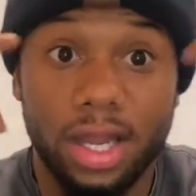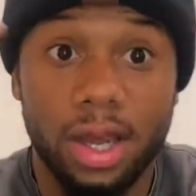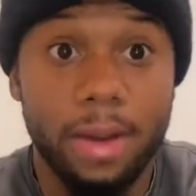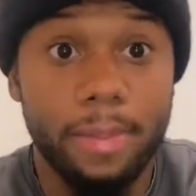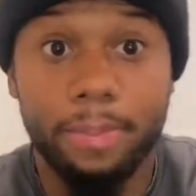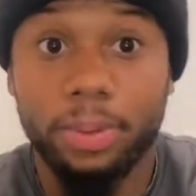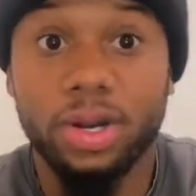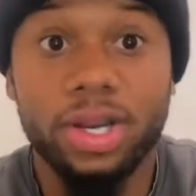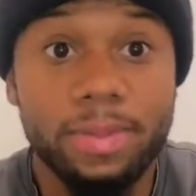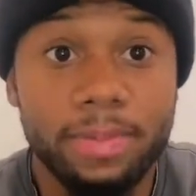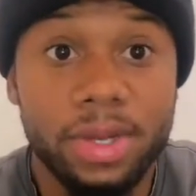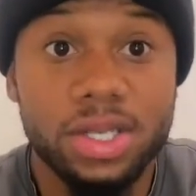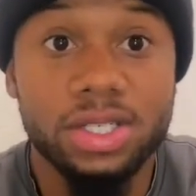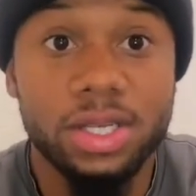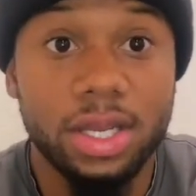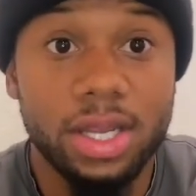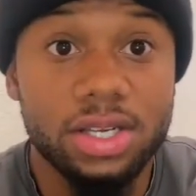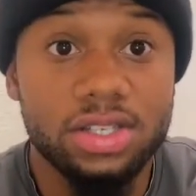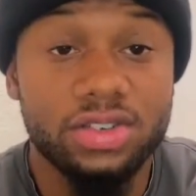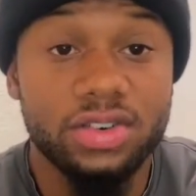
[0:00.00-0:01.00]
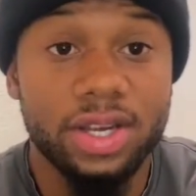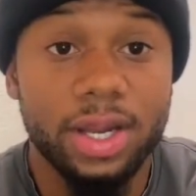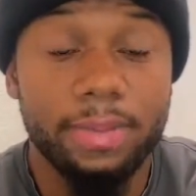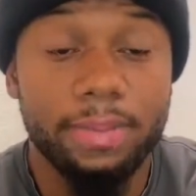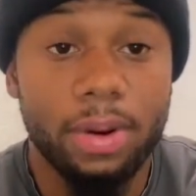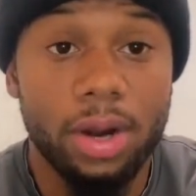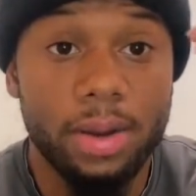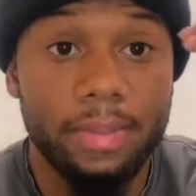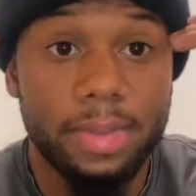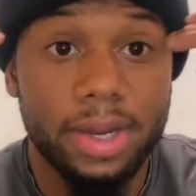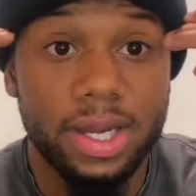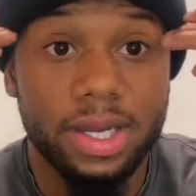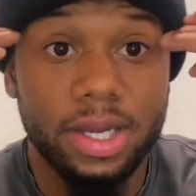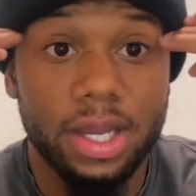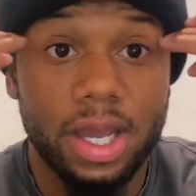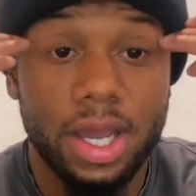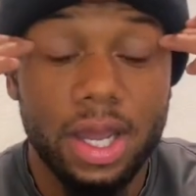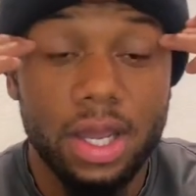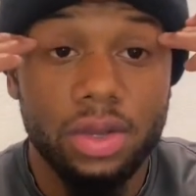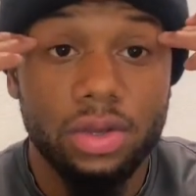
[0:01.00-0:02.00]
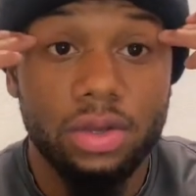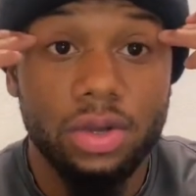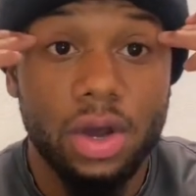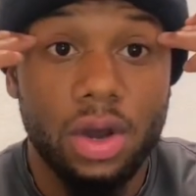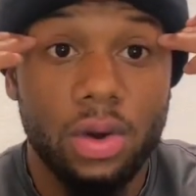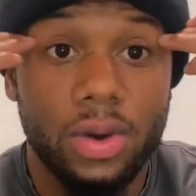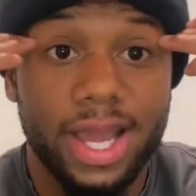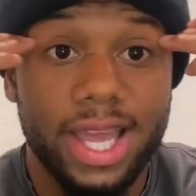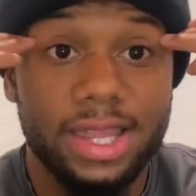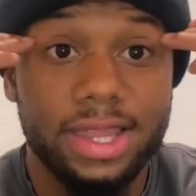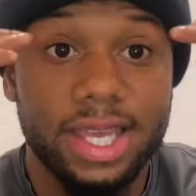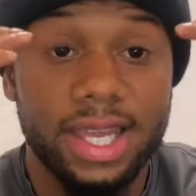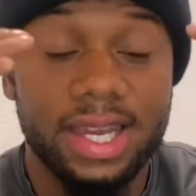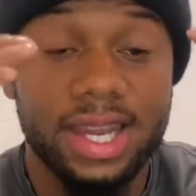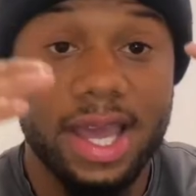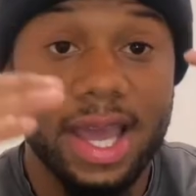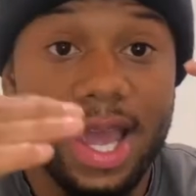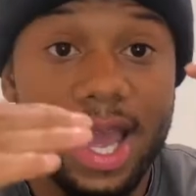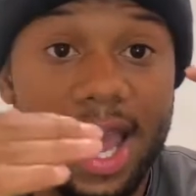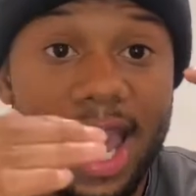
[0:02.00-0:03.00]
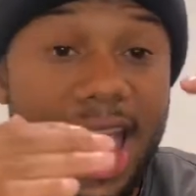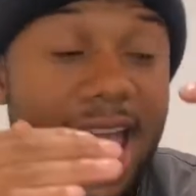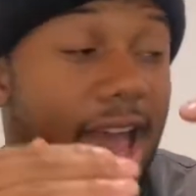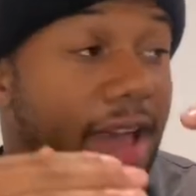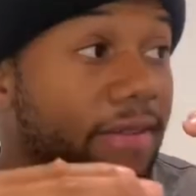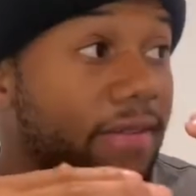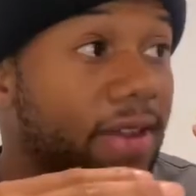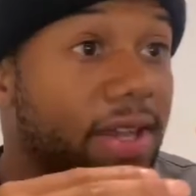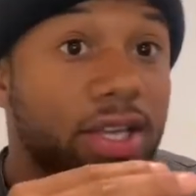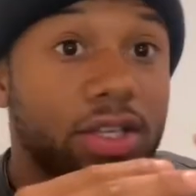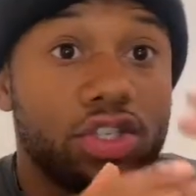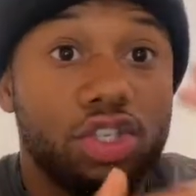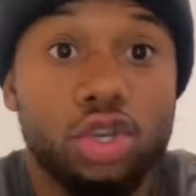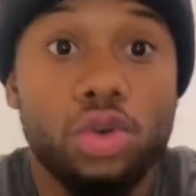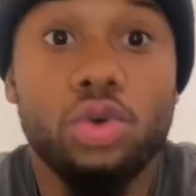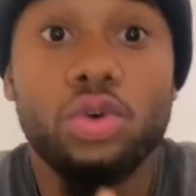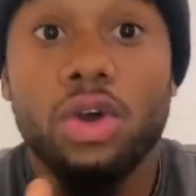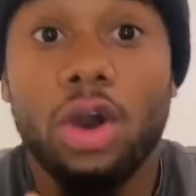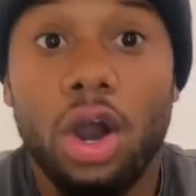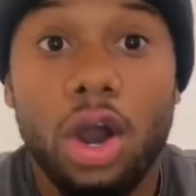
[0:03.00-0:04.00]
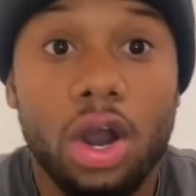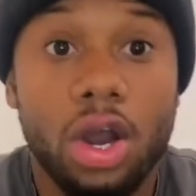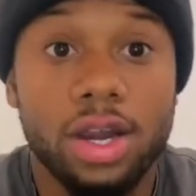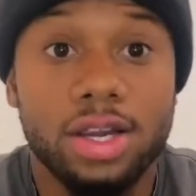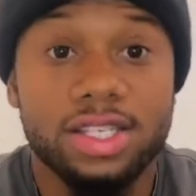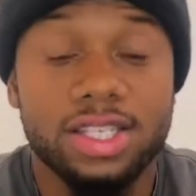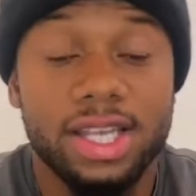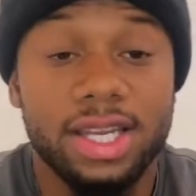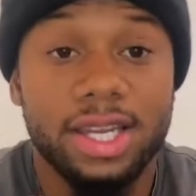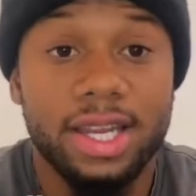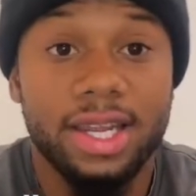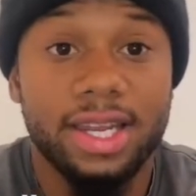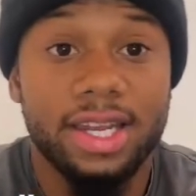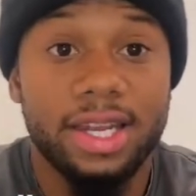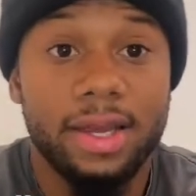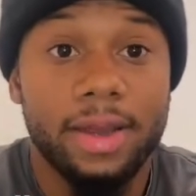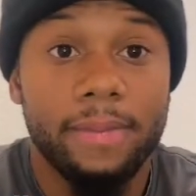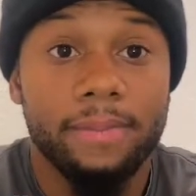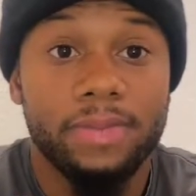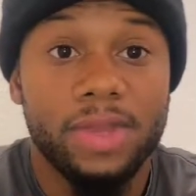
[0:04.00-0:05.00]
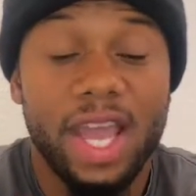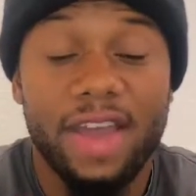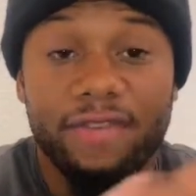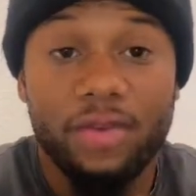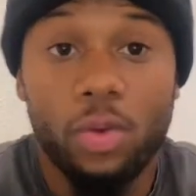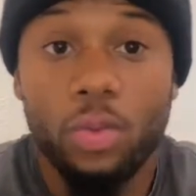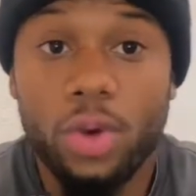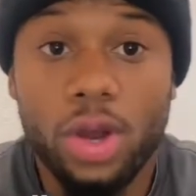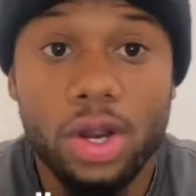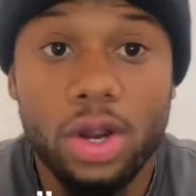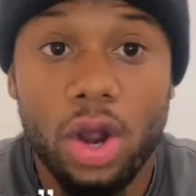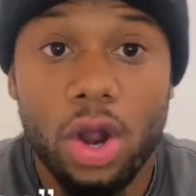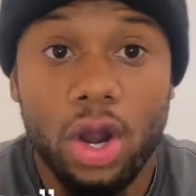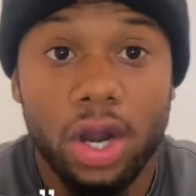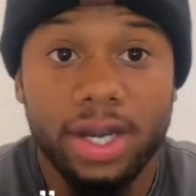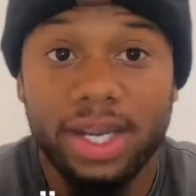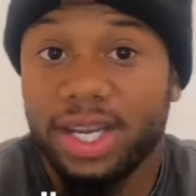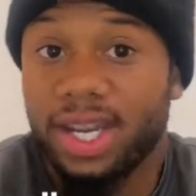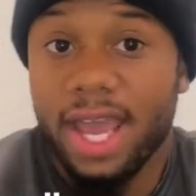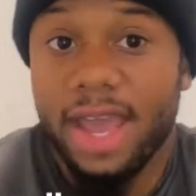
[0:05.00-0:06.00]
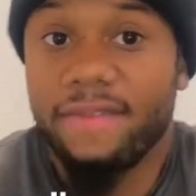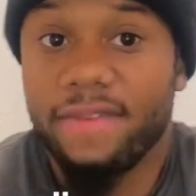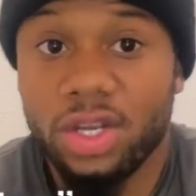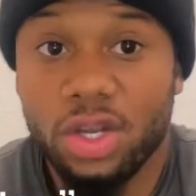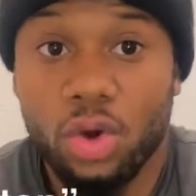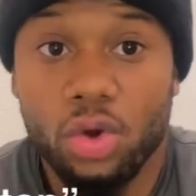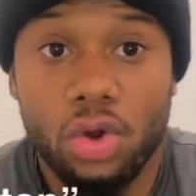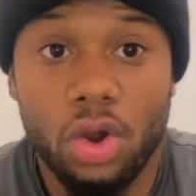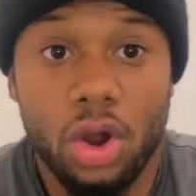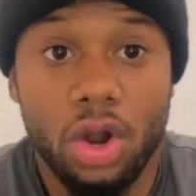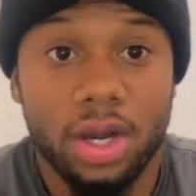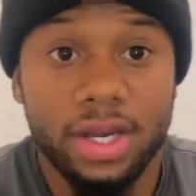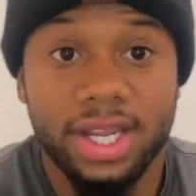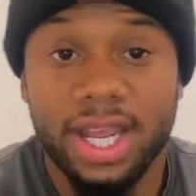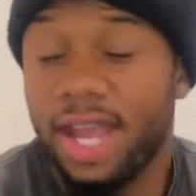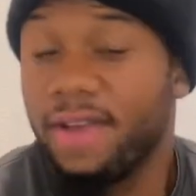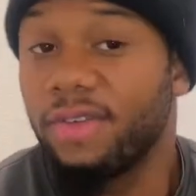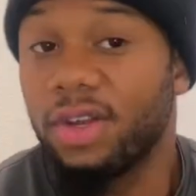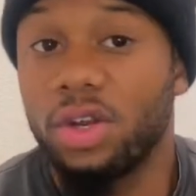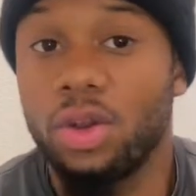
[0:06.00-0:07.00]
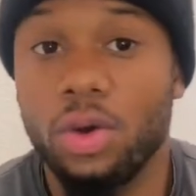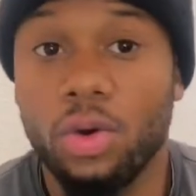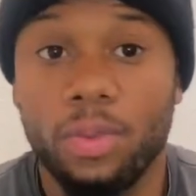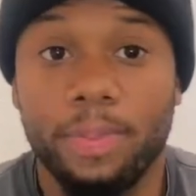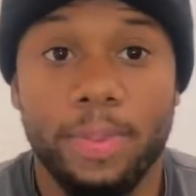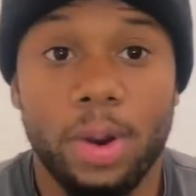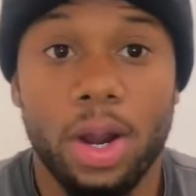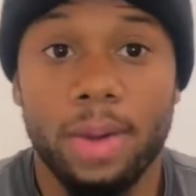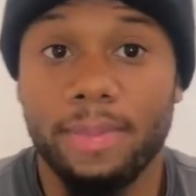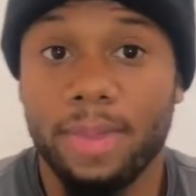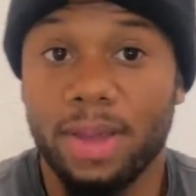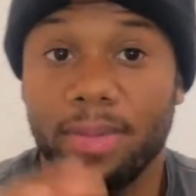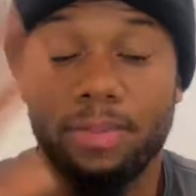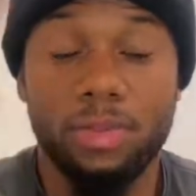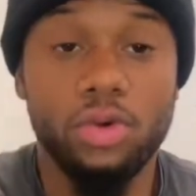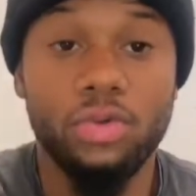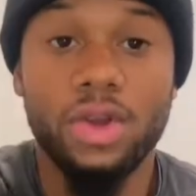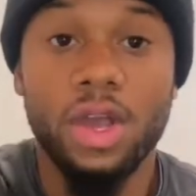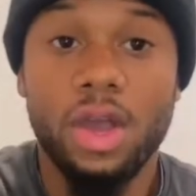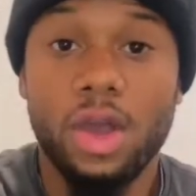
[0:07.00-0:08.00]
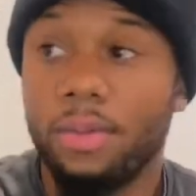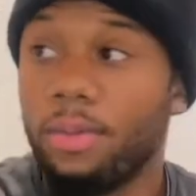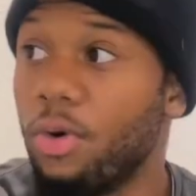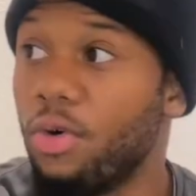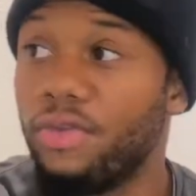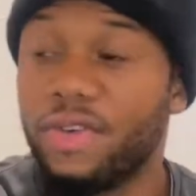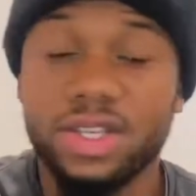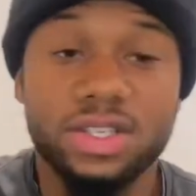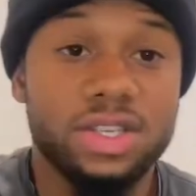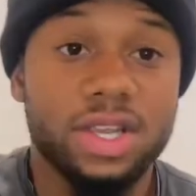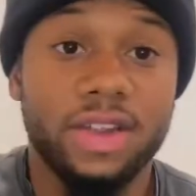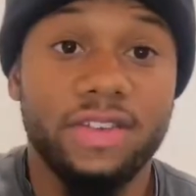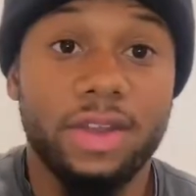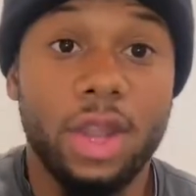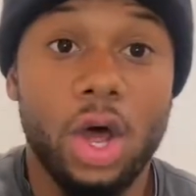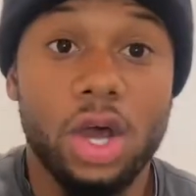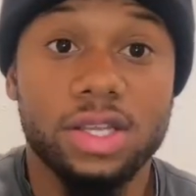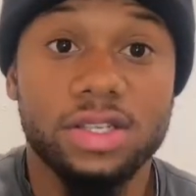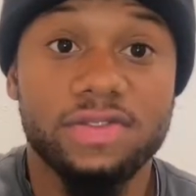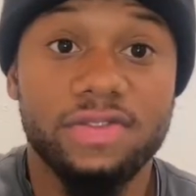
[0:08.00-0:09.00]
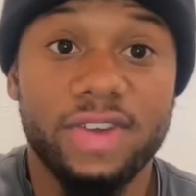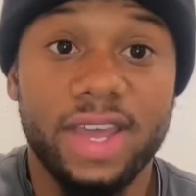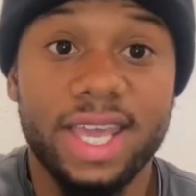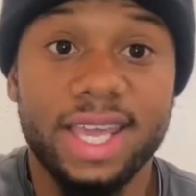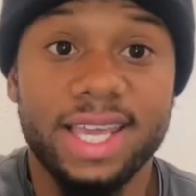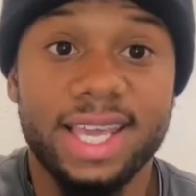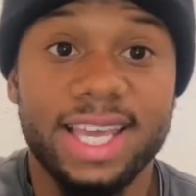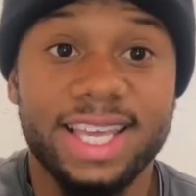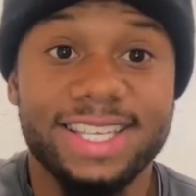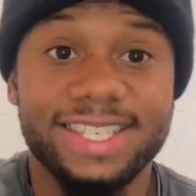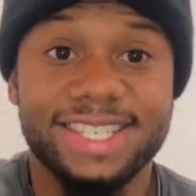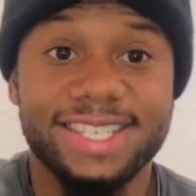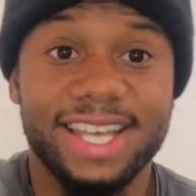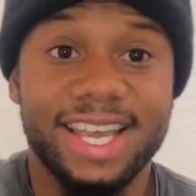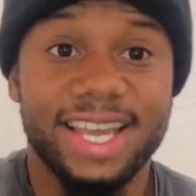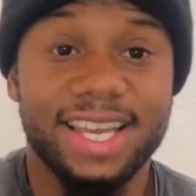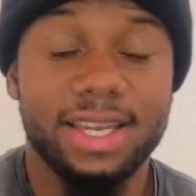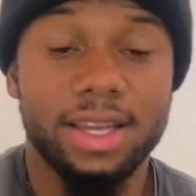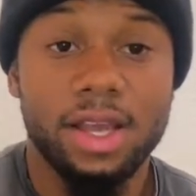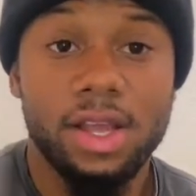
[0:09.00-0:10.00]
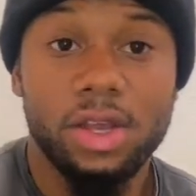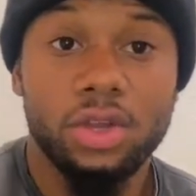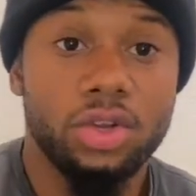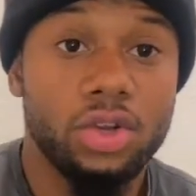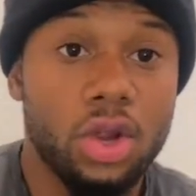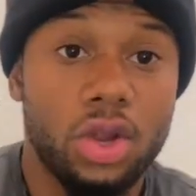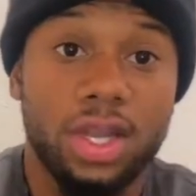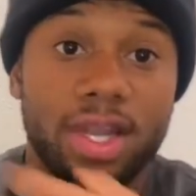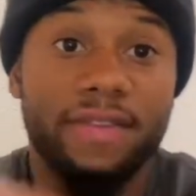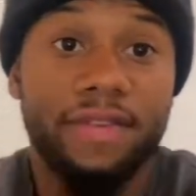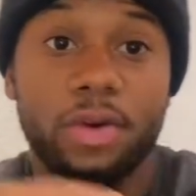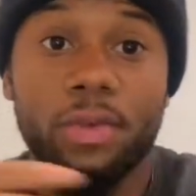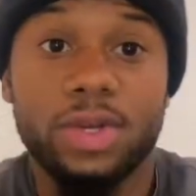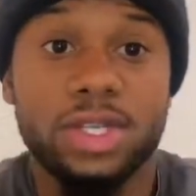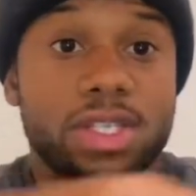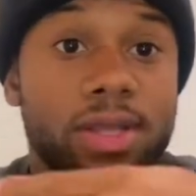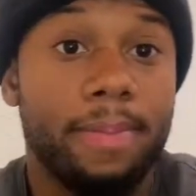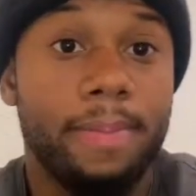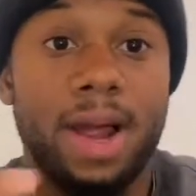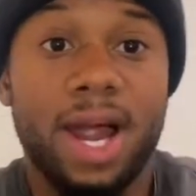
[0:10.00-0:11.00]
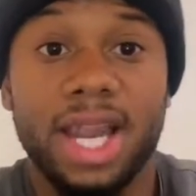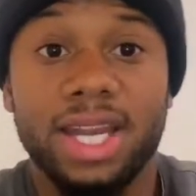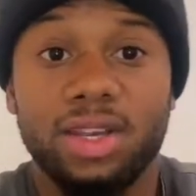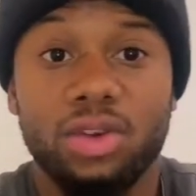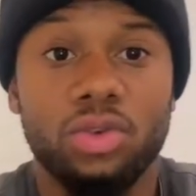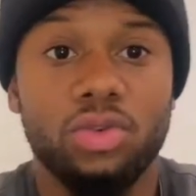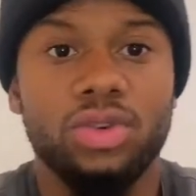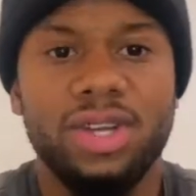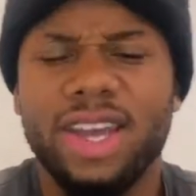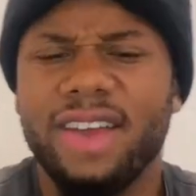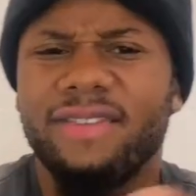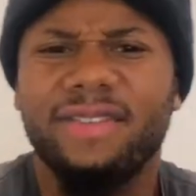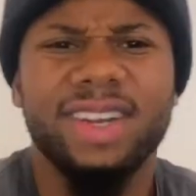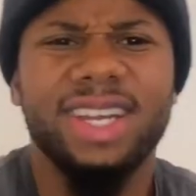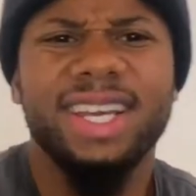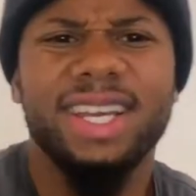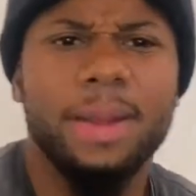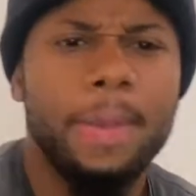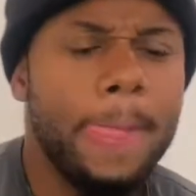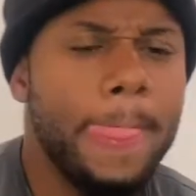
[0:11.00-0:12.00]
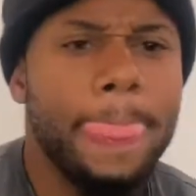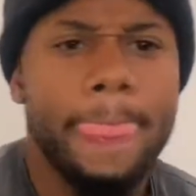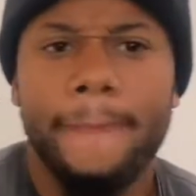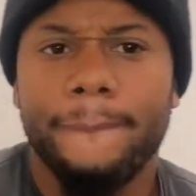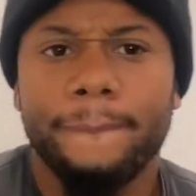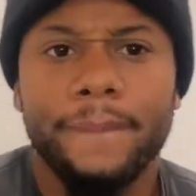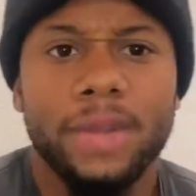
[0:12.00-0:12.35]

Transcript: pretty much a luxury apartment, and then having 2 cars, and then having 1 car, and then having no car, then having no apartment, moving to Las Vegas, and, living with somebody who didn't really,